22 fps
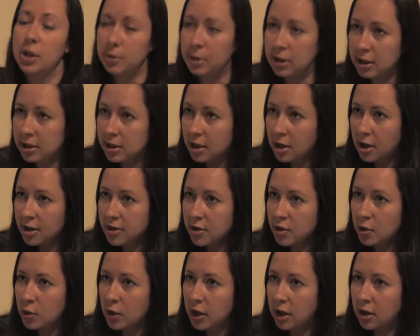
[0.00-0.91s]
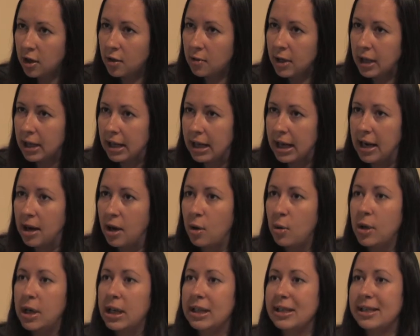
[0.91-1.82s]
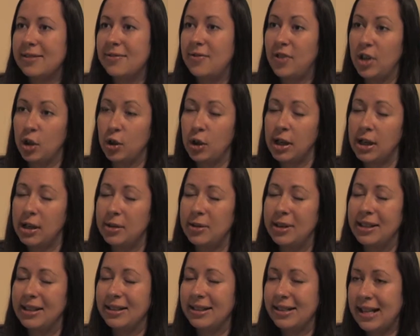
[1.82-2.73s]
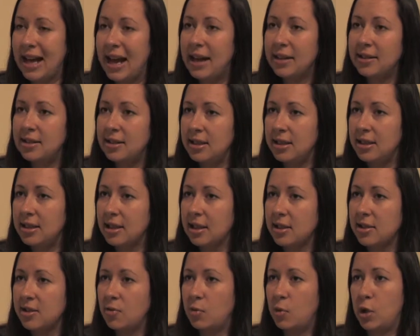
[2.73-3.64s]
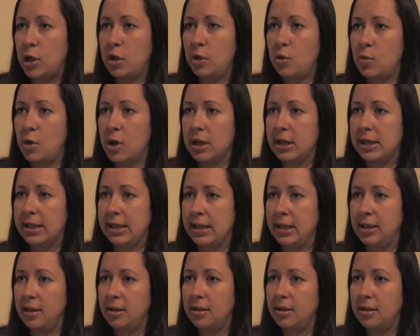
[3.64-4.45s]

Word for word: you need to concentrate on right now is figuring out the exact details of what you want to see.